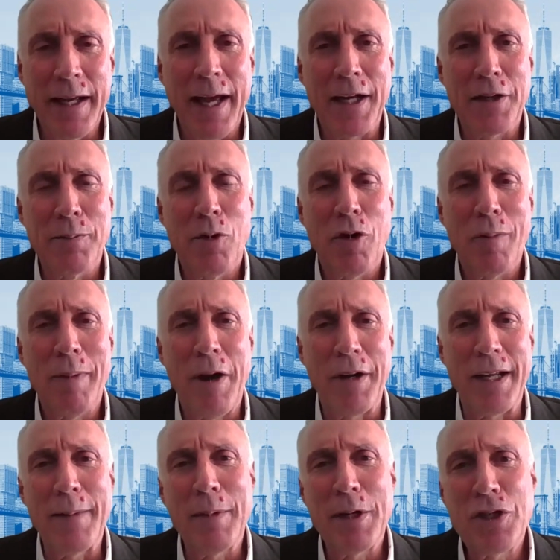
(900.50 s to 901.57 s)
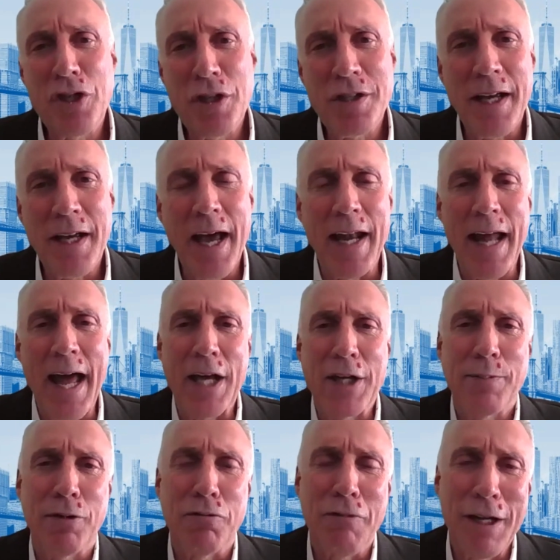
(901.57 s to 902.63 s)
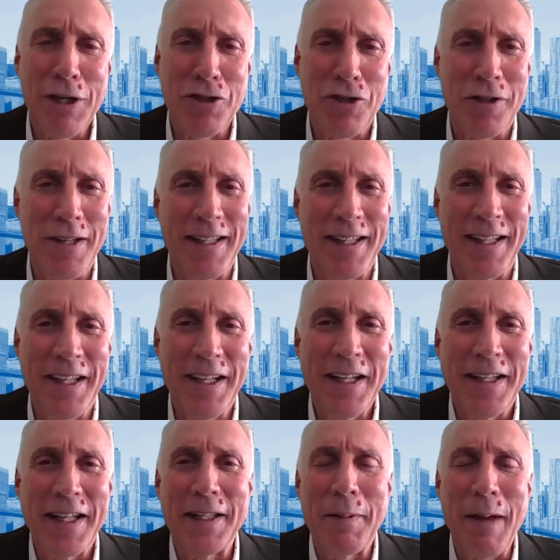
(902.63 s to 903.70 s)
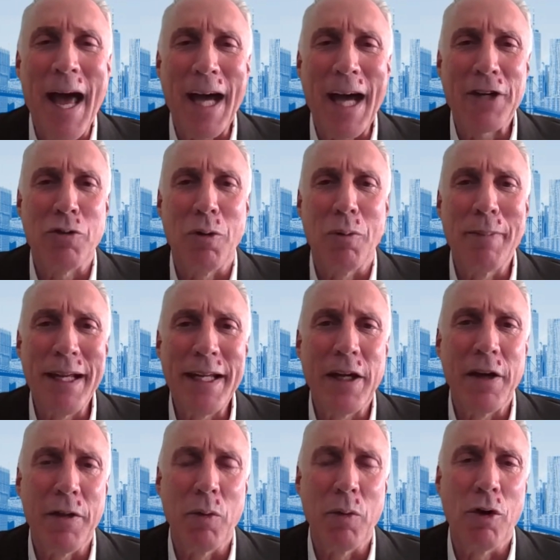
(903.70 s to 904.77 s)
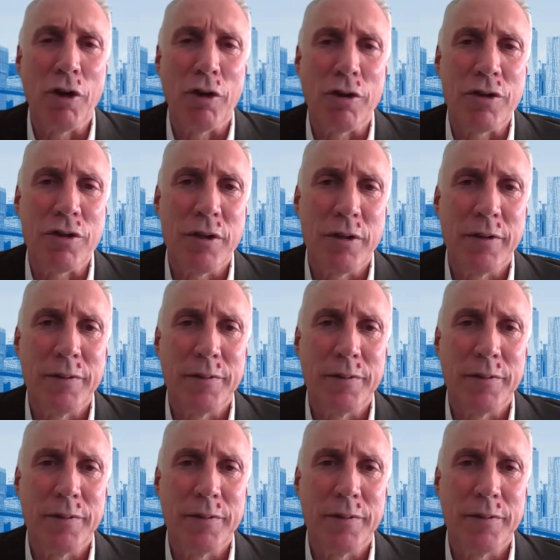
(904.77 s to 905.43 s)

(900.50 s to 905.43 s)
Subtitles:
And it's more about images and aspiration than the actual meaning of the words.